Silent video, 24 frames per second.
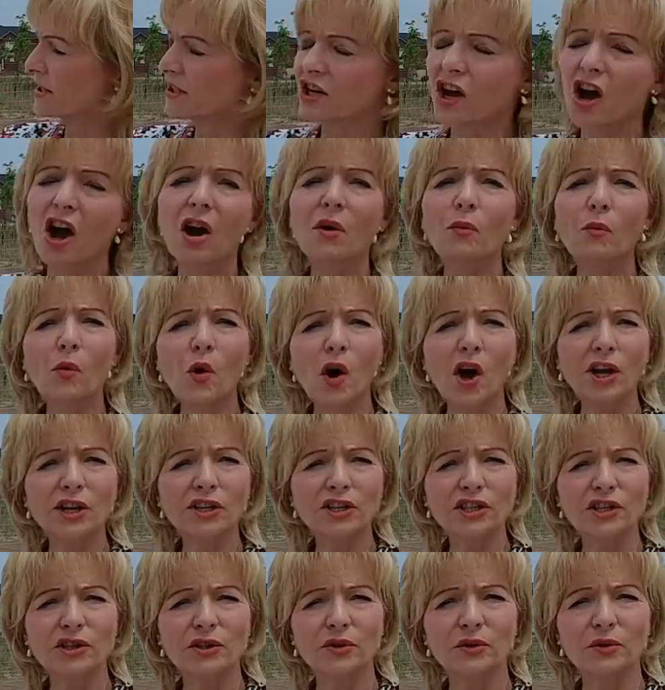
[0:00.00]
did not
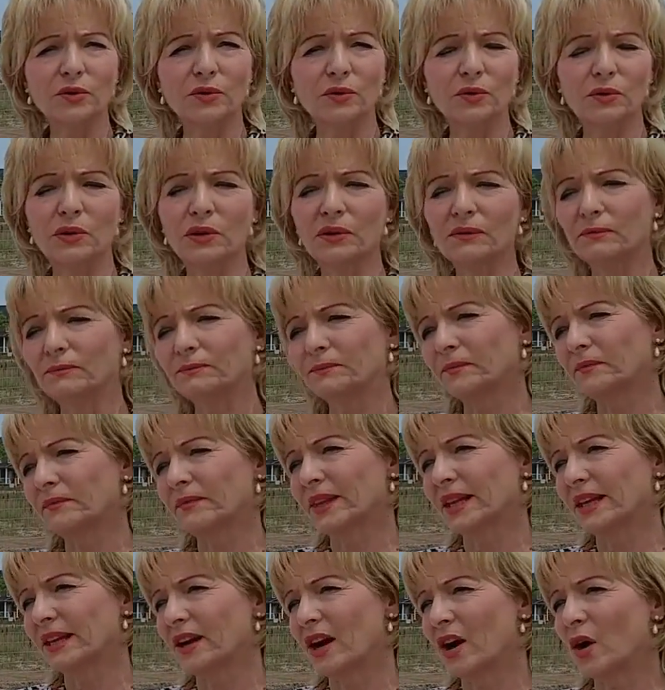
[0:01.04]
want to
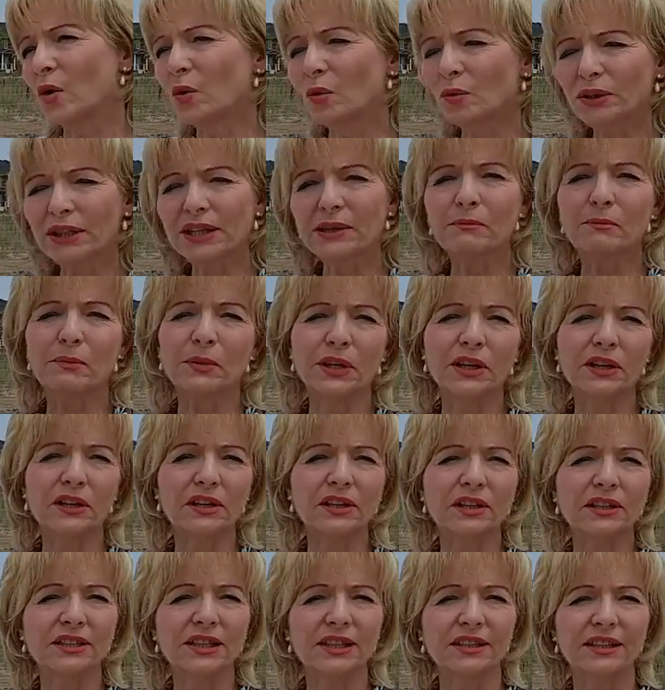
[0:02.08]
only
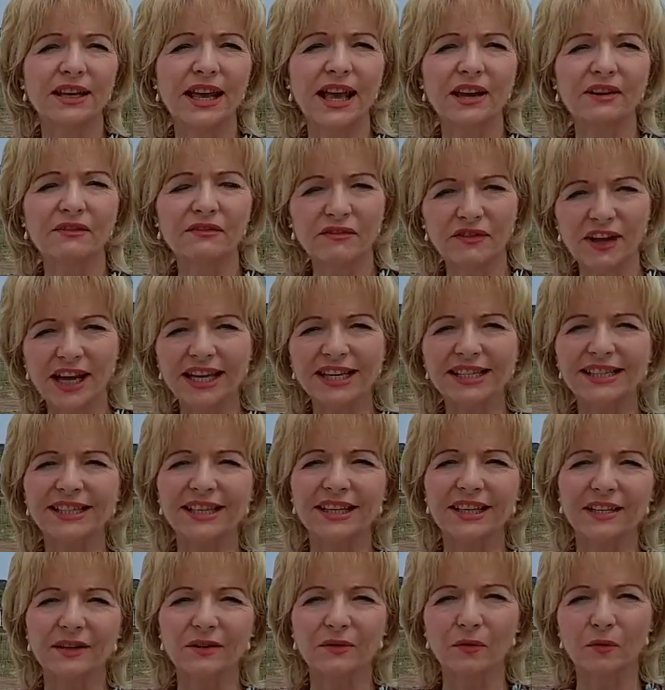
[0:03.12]
build and
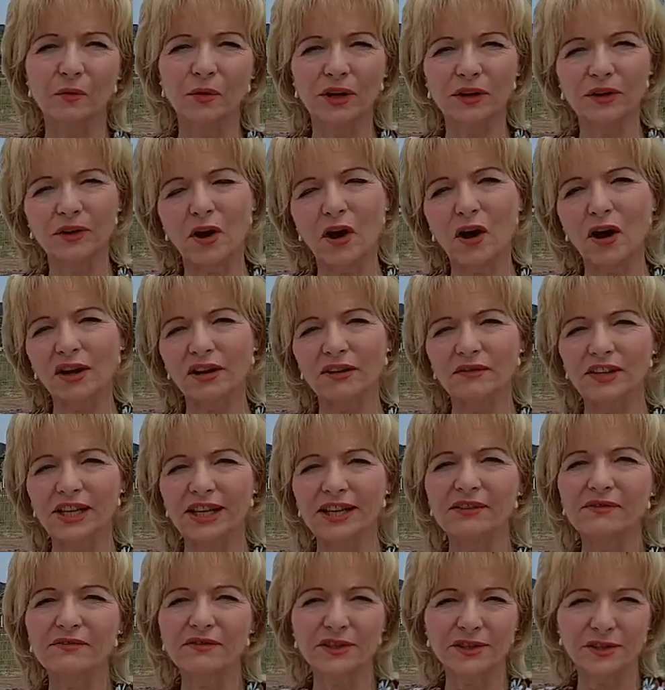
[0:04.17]
phase in with all of
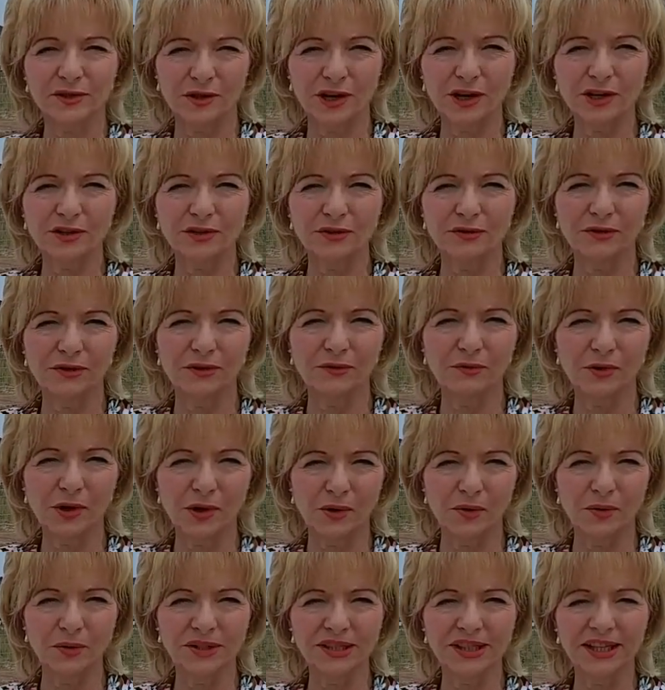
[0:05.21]
the infrastructure in the
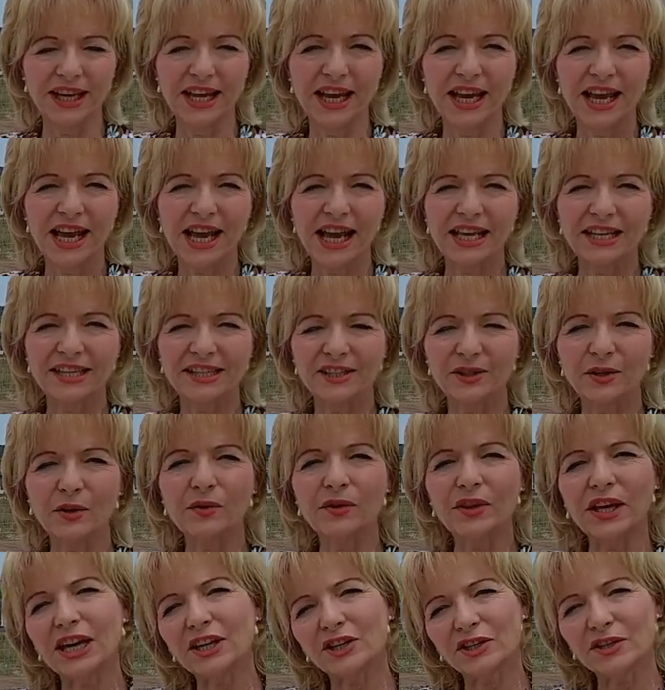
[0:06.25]
roads. And
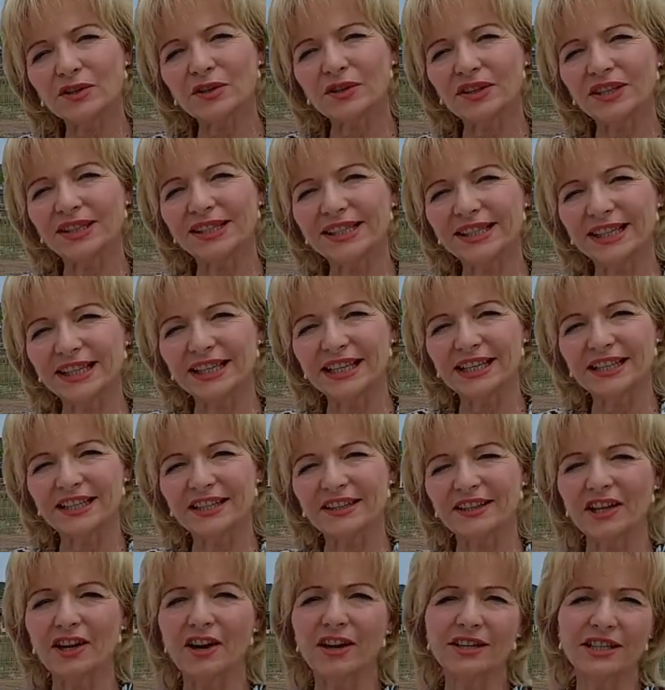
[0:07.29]
so they took the city
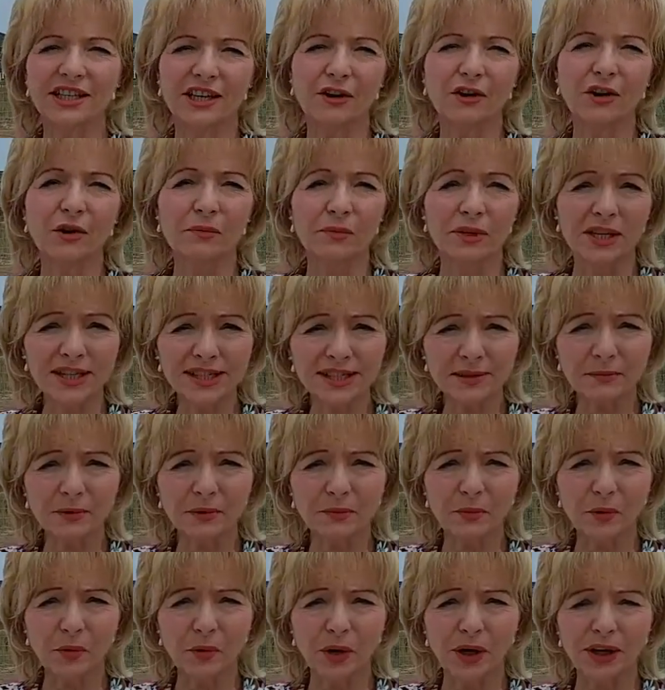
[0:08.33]
to the Ontario
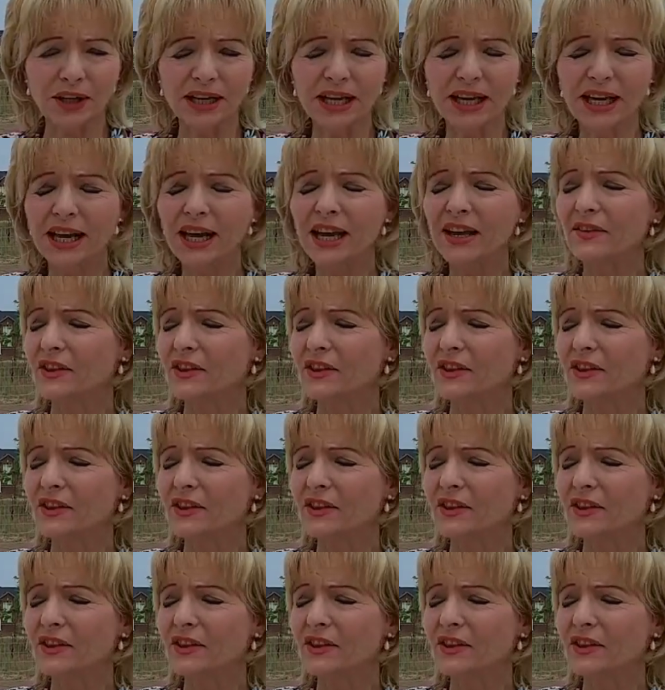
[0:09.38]
Municipal Board.